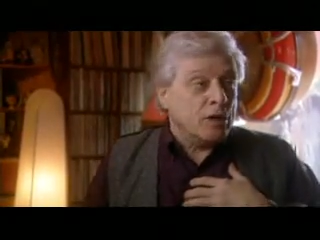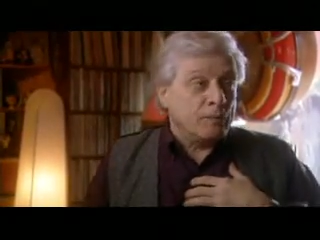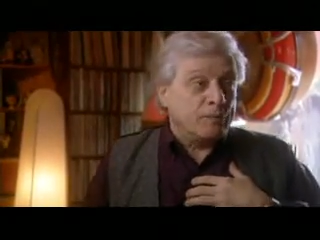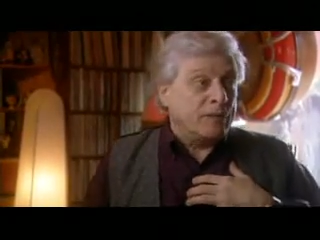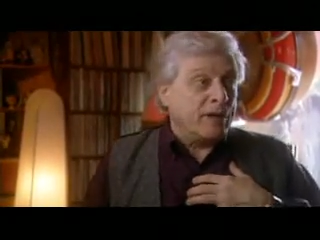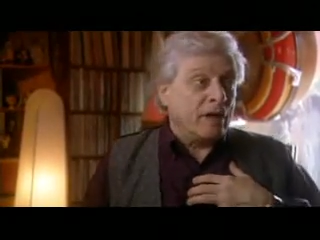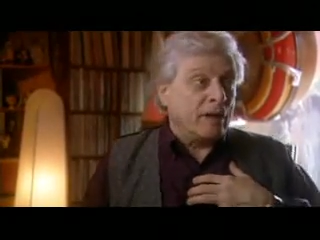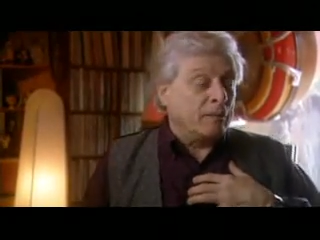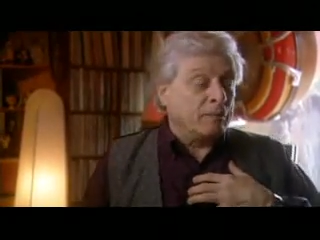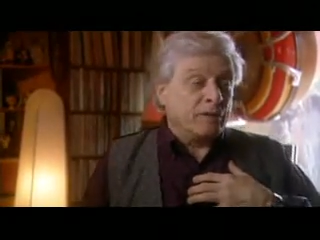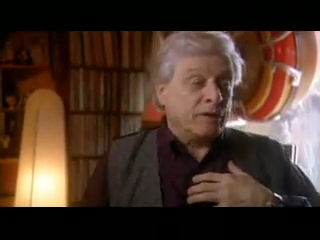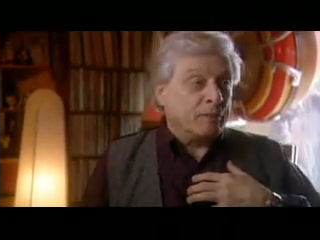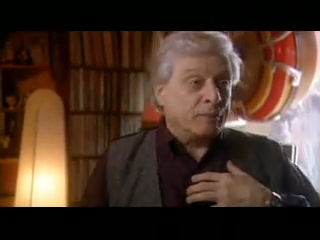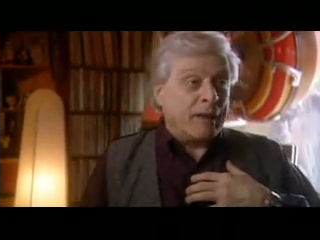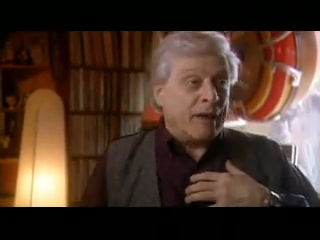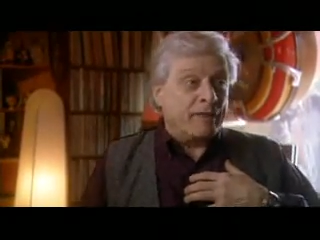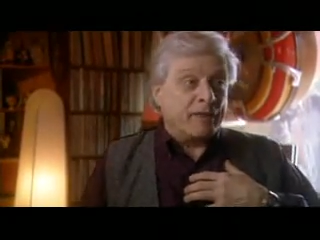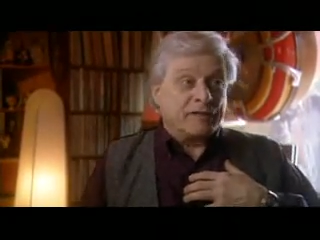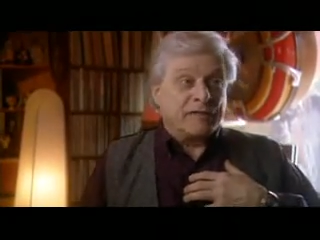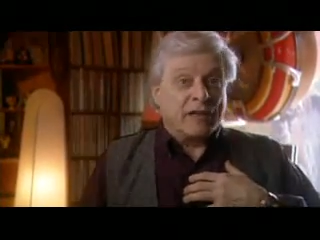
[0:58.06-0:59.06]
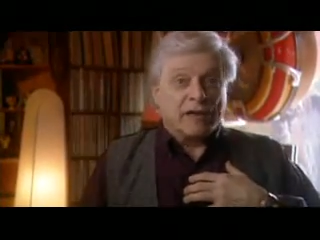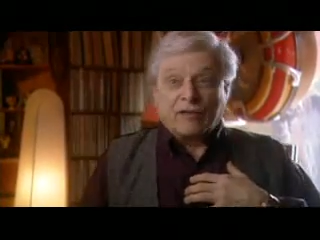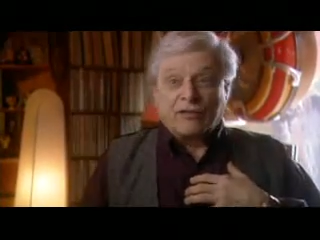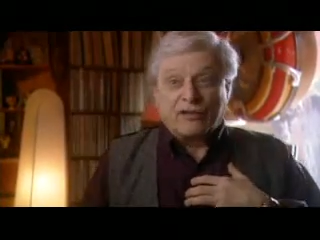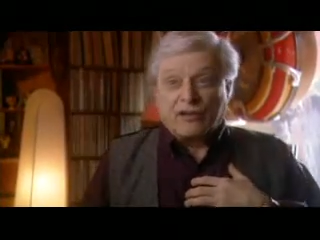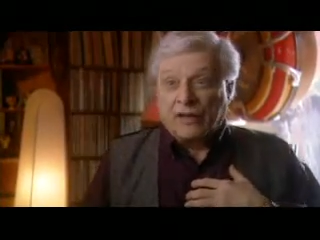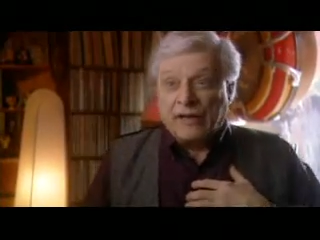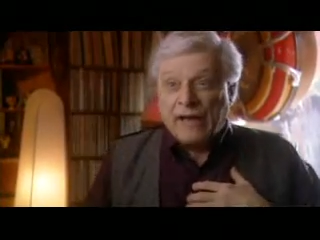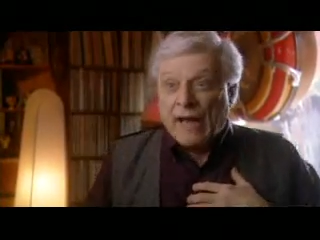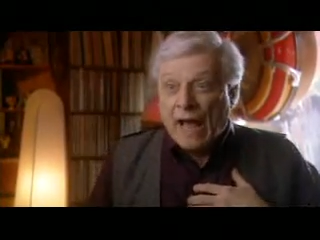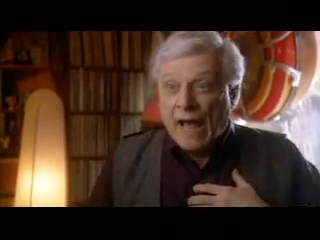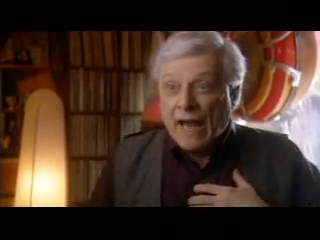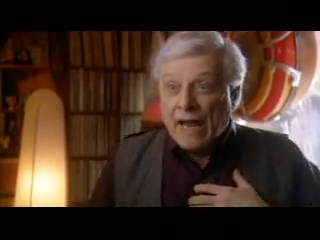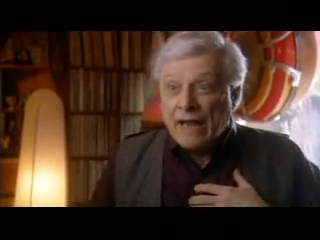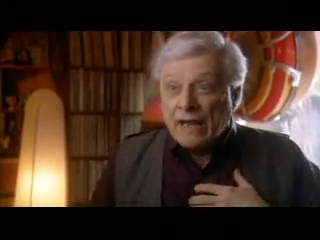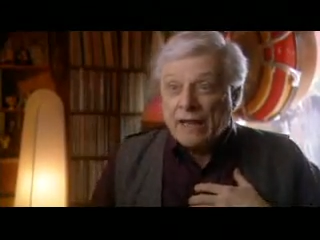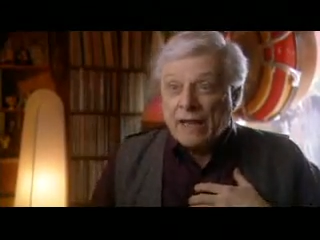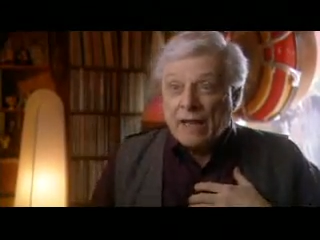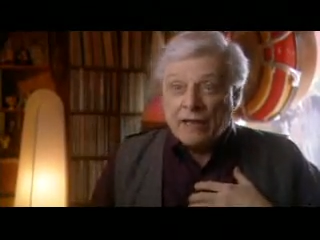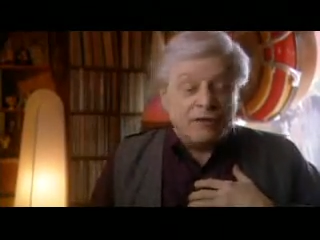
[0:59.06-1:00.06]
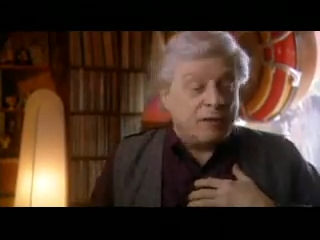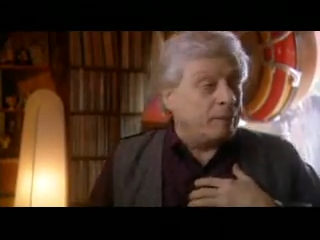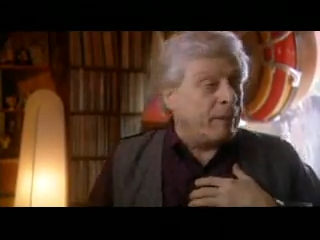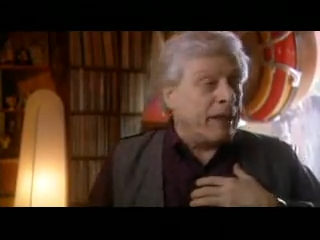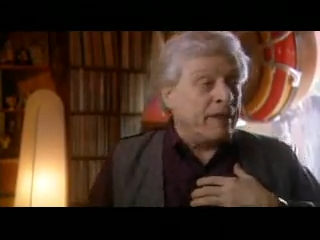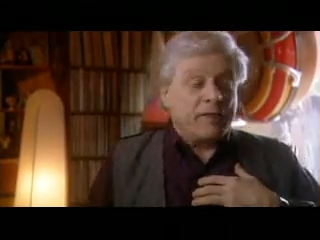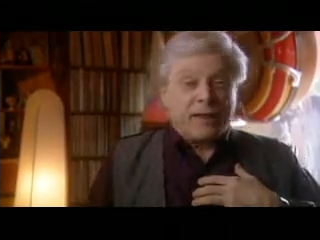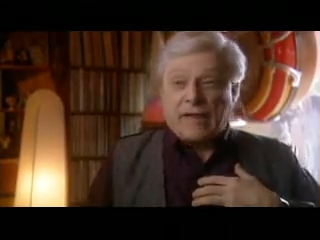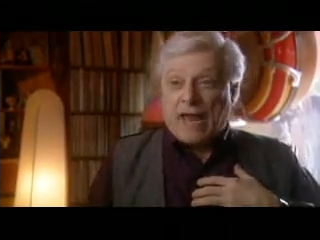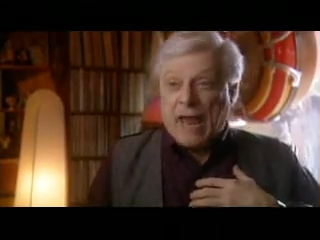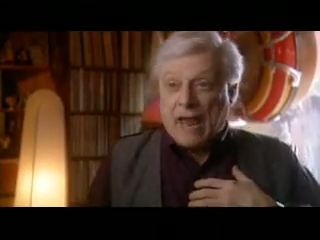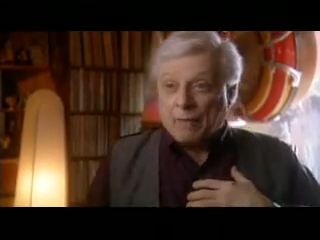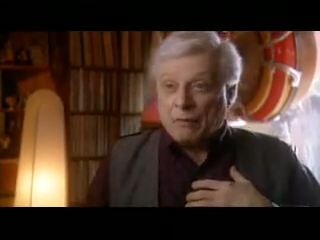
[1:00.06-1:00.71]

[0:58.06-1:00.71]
Do you pay the telecine guy? Do you pay the